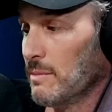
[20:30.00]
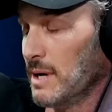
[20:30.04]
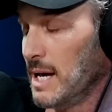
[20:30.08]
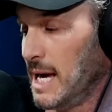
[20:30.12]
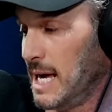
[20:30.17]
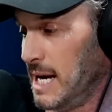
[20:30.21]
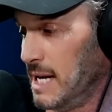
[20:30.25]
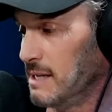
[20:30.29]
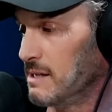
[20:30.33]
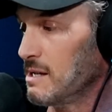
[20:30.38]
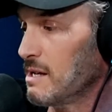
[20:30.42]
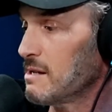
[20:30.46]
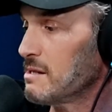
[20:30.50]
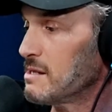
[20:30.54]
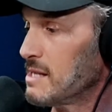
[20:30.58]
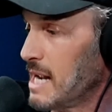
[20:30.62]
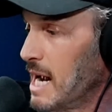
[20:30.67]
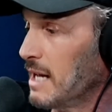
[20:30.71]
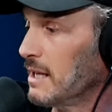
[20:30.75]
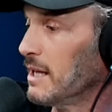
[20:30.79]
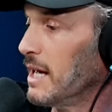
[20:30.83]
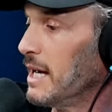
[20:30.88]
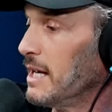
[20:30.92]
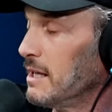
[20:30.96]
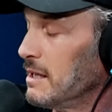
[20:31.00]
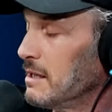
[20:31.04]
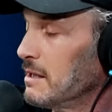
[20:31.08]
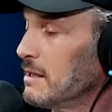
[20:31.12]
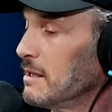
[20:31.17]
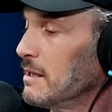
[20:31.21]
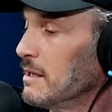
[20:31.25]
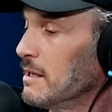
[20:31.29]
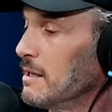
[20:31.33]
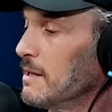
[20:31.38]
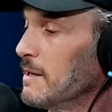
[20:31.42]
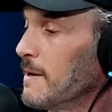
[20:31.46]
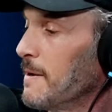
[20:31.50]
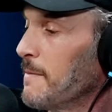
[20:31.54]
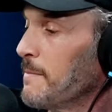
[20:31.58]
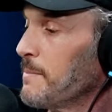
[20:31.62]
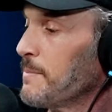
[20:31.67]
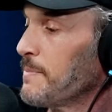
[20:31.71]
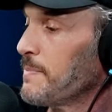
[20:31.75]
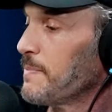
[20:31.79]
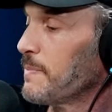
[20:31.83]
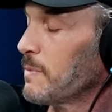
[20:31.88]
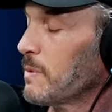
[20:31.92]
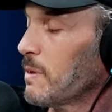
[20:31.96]
And it does sound like
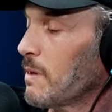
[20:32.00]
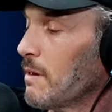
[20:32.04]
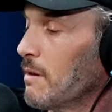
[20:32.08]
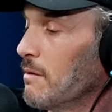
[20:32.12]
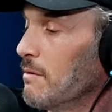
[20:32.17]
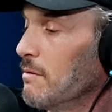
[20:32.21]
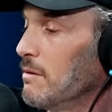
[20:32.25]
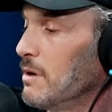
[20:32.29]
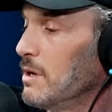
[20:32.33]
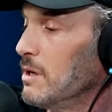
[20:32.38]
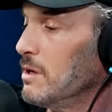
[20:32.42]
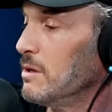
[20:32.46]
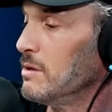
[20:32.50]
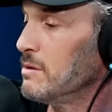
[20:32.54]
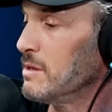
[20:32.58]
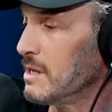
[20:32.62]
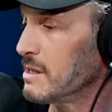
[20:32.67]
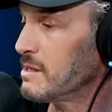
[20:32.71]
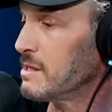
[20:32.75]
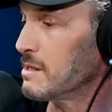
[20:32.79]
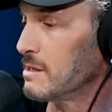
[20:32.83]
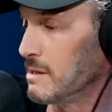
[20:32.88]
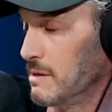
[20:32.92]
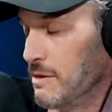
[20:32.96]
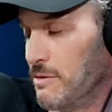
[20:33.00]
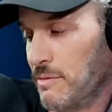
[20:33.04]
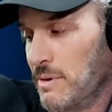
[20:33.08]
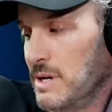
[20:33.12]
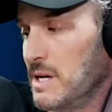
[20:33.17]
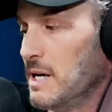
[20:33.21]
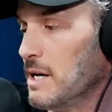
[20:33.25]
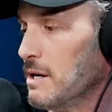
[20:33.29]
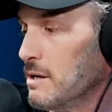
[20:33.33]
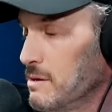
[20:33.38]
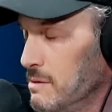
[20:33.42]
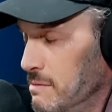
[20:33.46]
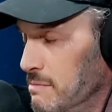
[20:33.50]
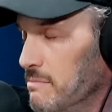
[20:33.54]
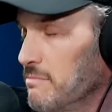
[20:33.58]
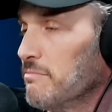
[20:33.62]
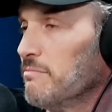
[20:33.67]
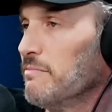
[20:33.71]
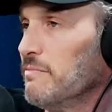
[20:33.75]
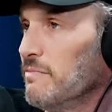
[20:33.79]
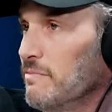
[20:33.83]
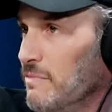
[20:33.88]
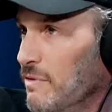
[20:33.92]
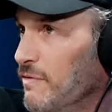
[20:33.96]
this is 3 years,
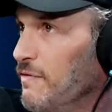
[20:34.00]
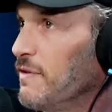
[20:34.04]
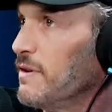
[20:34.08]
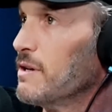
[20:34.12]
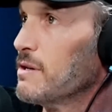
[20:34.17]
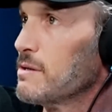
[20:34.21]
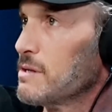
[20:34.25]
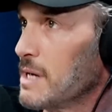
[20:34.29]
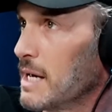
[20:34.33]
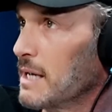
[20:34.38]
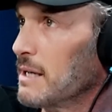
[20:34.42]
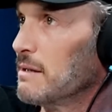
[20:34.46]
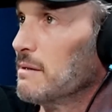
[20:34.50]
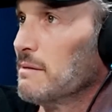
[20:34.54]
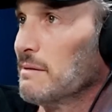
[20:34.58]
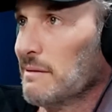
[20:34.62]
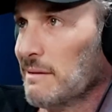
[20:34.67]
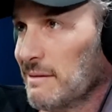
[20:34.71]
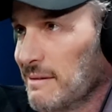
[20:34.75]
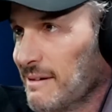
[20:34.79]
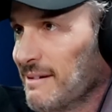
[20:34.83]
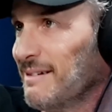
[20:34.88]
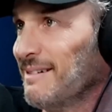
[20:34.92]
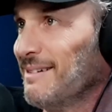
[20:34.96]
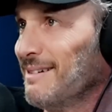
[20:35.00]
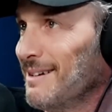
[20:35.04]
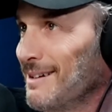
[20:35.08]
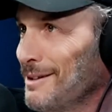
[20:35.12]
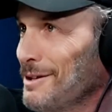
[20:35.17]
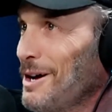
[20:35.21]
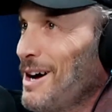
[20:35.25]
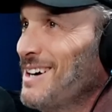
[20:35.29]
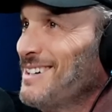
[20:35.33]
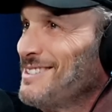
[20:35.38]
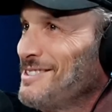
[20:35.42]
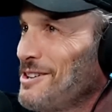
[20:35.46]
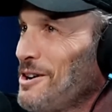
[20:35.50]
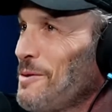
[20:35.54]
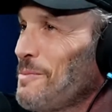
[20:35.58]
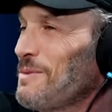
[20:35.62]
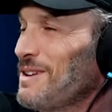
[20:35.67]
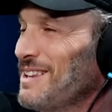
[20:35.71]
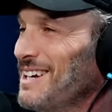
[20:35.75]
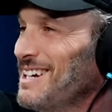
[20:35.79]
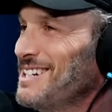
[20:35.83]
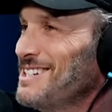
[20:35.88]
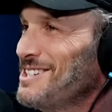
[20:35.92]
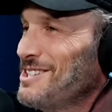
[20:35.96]
feels like a long-term
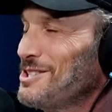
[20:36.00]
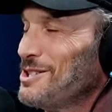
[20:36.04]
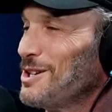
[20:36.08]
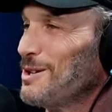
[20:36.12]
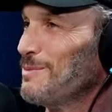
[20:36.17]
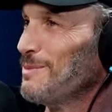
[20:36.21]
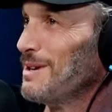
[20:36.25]
relationship.